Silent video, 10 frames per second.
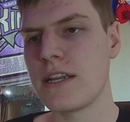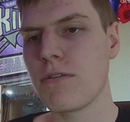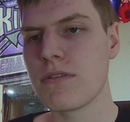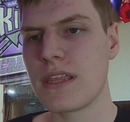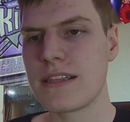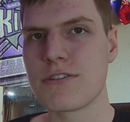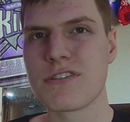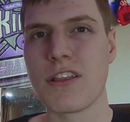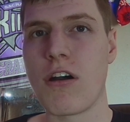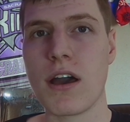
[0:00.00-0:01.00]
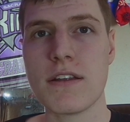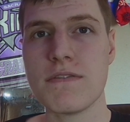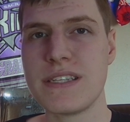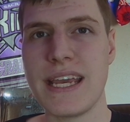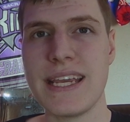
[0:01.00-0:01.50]
don't think there's a lot
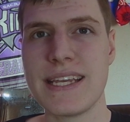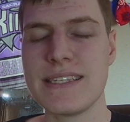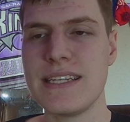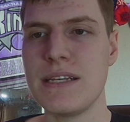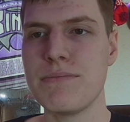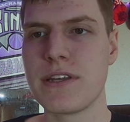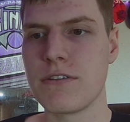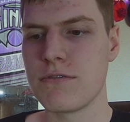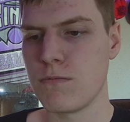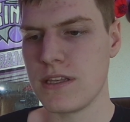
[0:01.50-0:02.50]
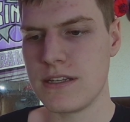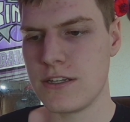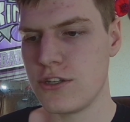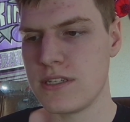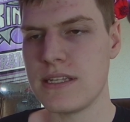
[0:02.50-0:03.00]
of tanking teams that are willing to
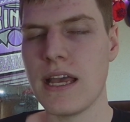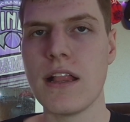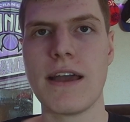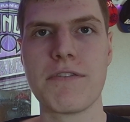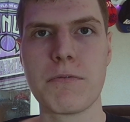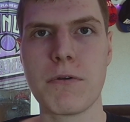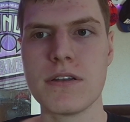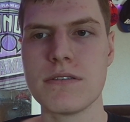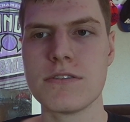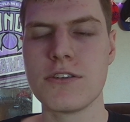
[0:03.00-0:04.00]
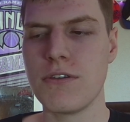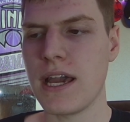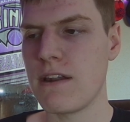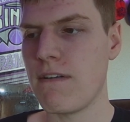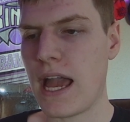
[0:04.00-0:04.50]
just sell everyone. So you
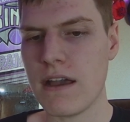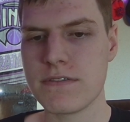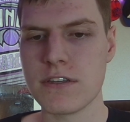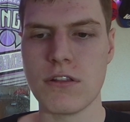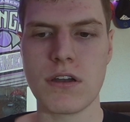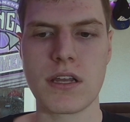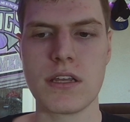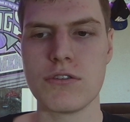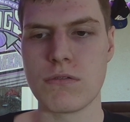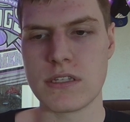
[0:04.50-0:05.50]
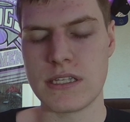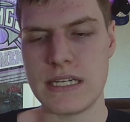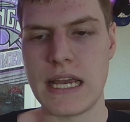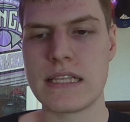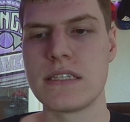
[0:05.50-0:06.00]
kind of have to look towards the
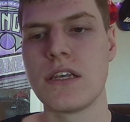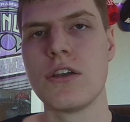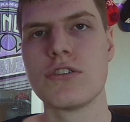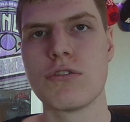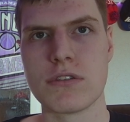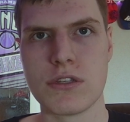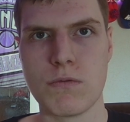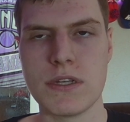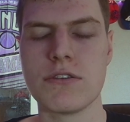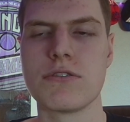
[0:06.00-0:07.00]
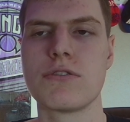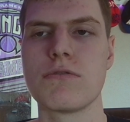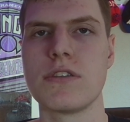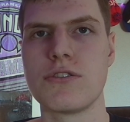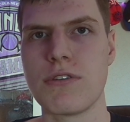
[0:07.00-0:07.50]
Nets, towards the Wizards,
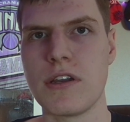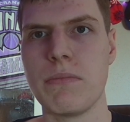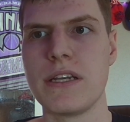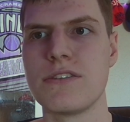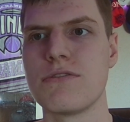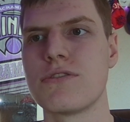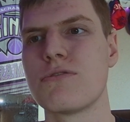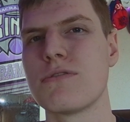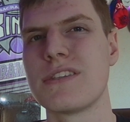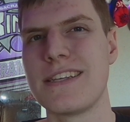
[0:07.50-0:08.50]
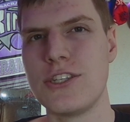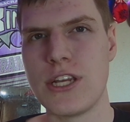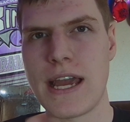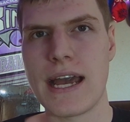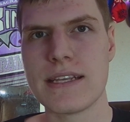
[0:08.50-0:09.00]
towards the Trailblazers, towards the
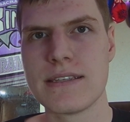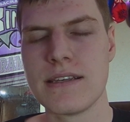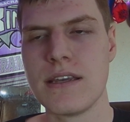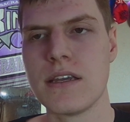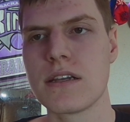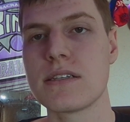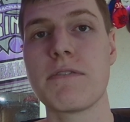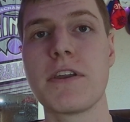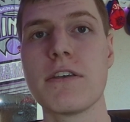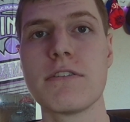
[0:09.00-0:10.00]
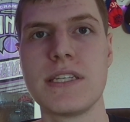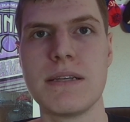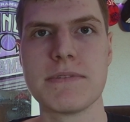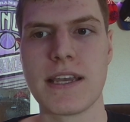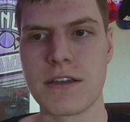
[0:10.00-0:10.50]
Jazz. Because every other
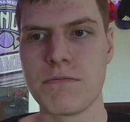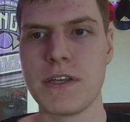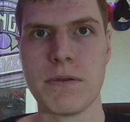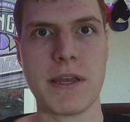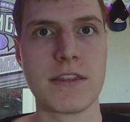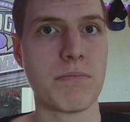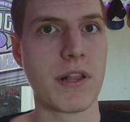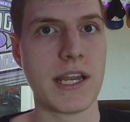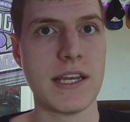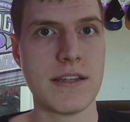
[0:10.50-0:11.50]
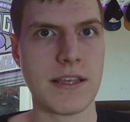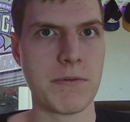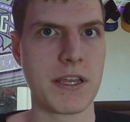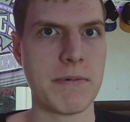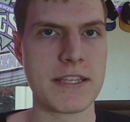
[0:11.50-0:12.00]
team's like, we can make the play-in and then
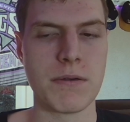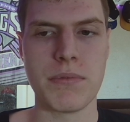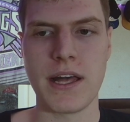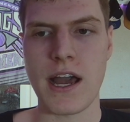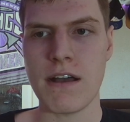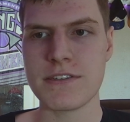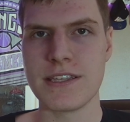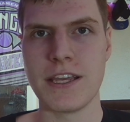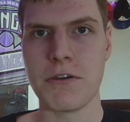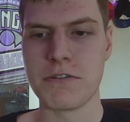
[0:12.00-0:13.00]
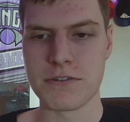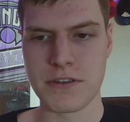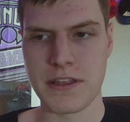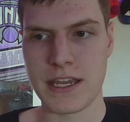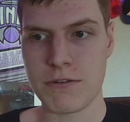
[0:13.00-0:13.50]
we can make the playoffs. And the owners
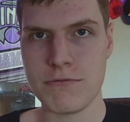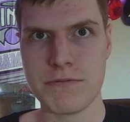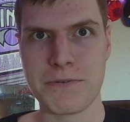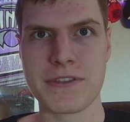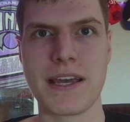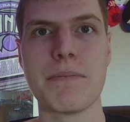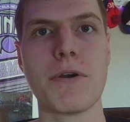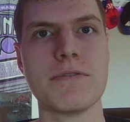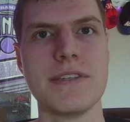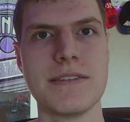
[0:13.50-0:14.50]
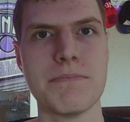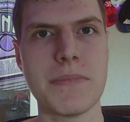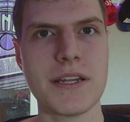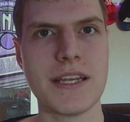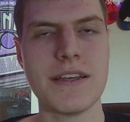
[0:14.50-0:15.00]
are like, ooh, we want that postseason
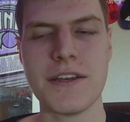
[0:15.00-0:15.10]
money,